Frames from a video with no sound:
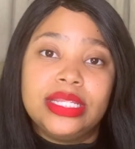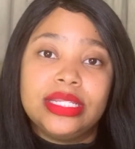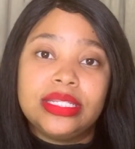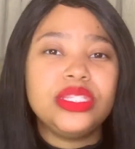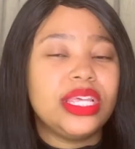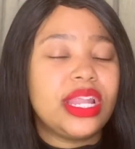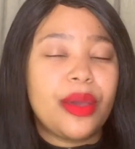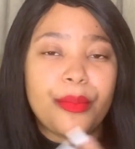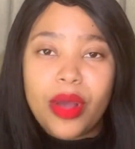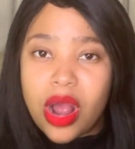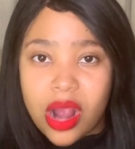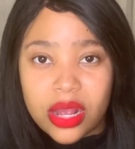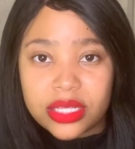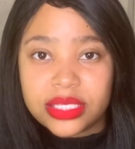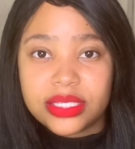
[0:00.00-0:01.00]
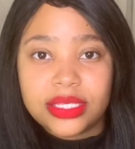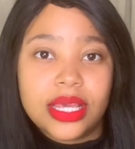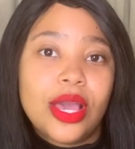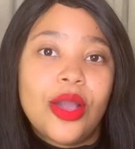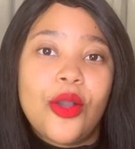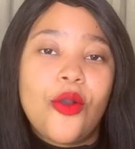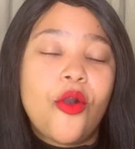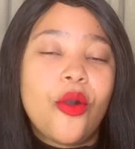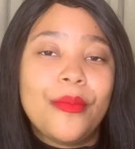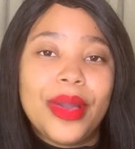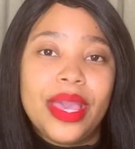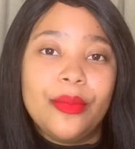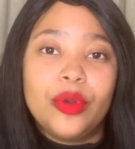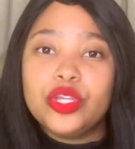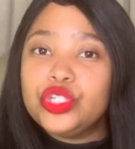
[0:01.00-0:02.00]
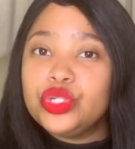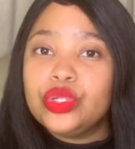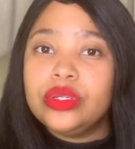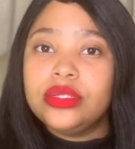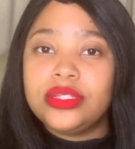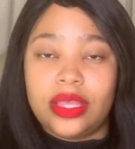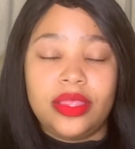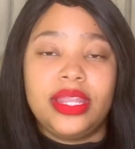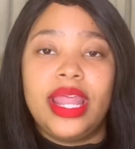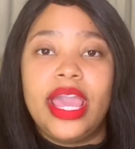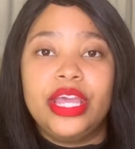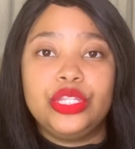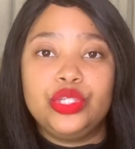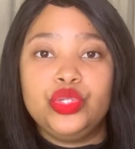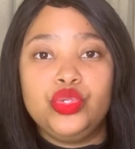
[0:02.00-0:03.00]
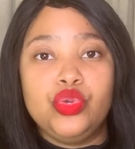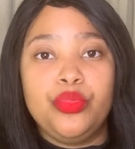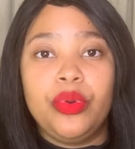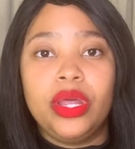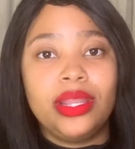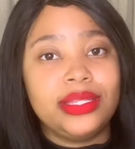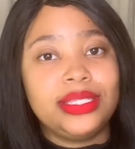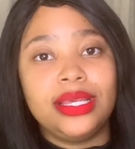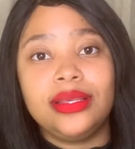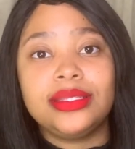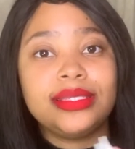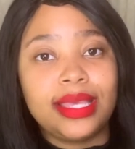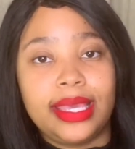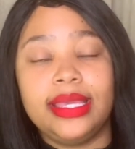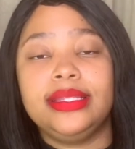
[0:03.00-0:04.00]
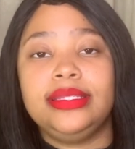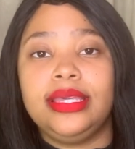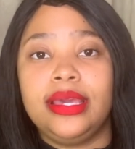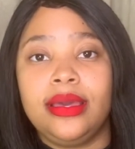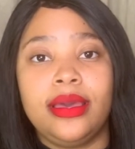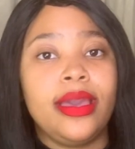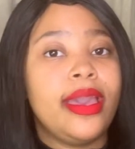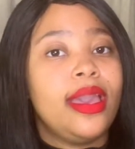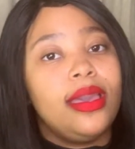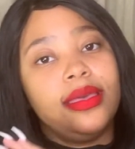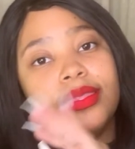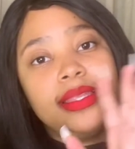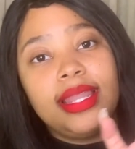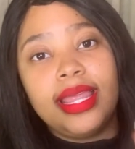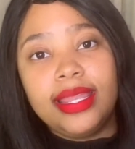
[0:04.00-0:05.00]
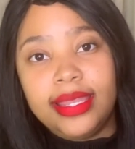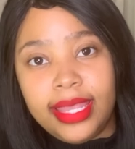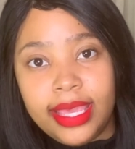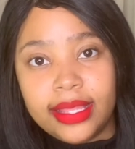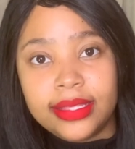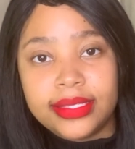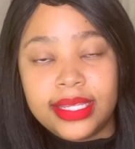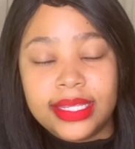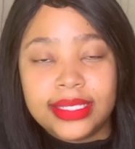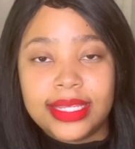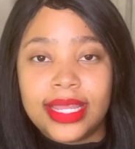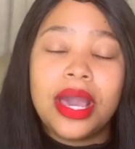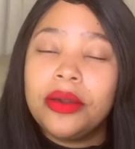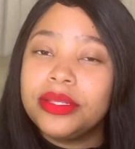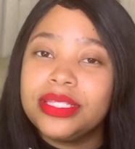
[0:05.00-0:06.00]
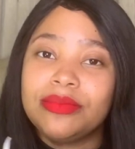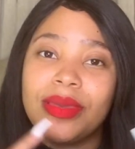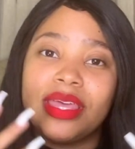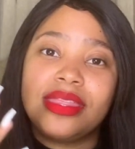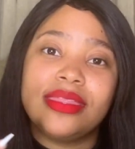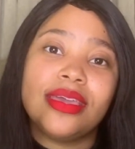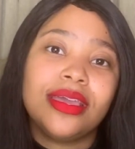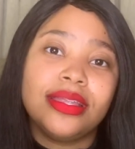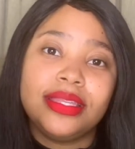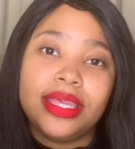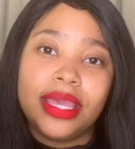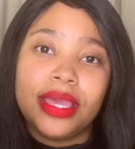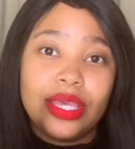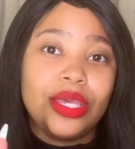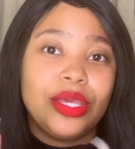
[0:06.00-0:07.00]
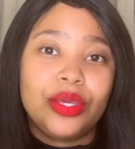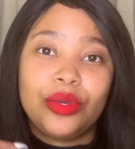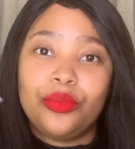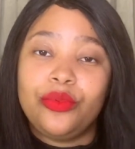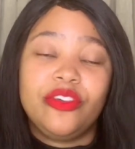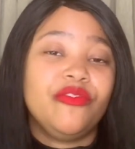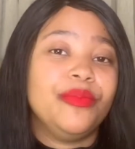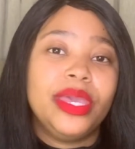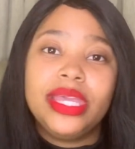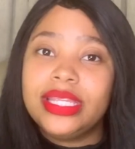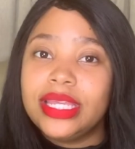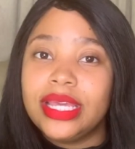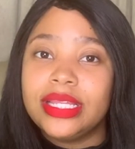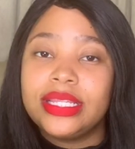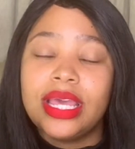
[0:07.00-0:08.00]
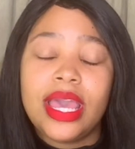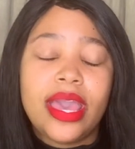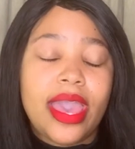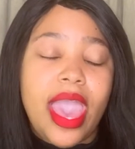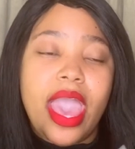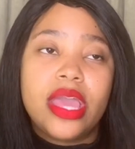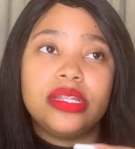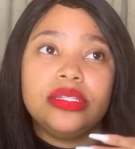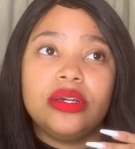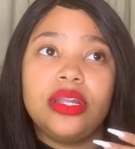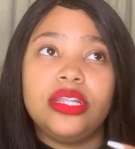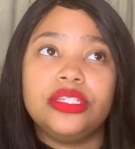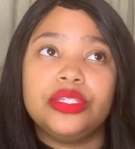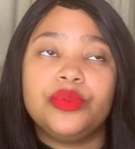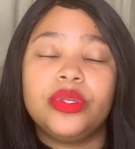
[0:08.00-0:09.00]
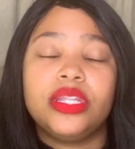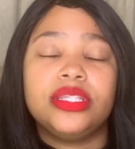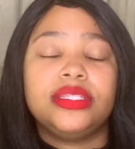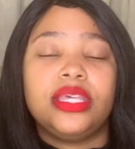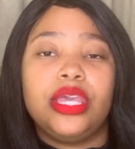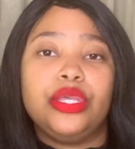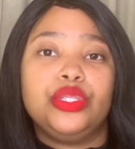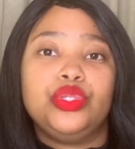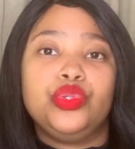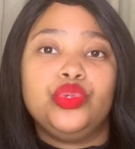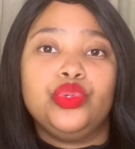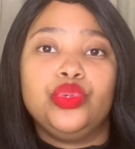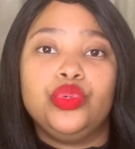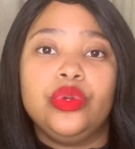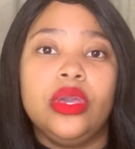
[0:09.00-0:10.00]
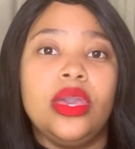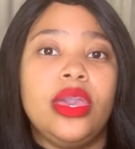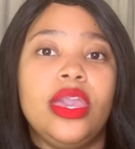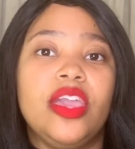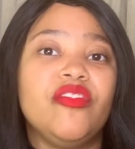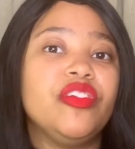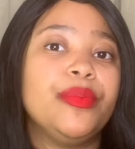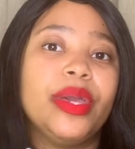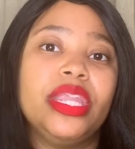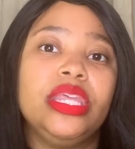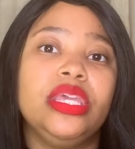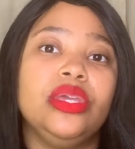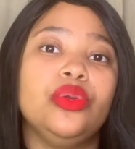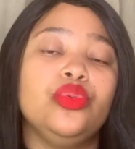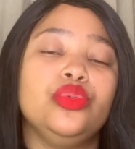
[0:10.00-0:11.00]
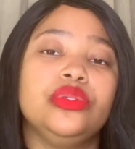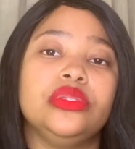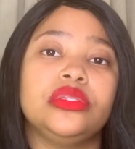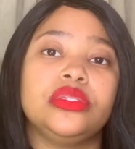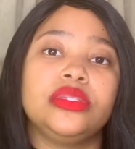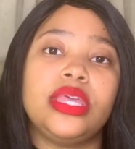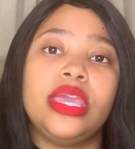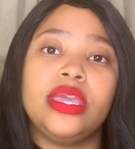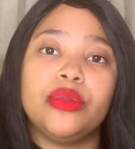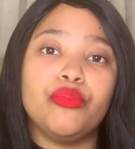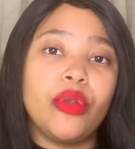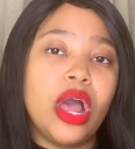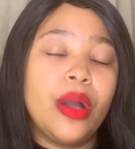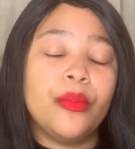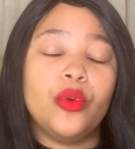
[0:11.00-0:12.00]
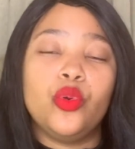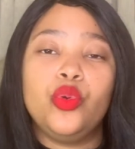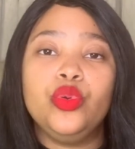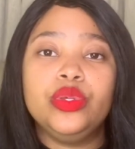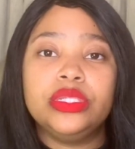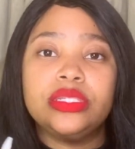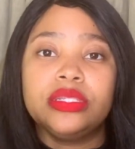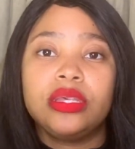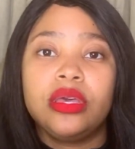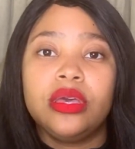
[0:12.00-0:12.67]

then I passed all my modules, and then I had to do politics second year, and then I nailed it. And now it's my 3rd year. I've made it, and all I just want to say to everybody who's staying in Braam or who's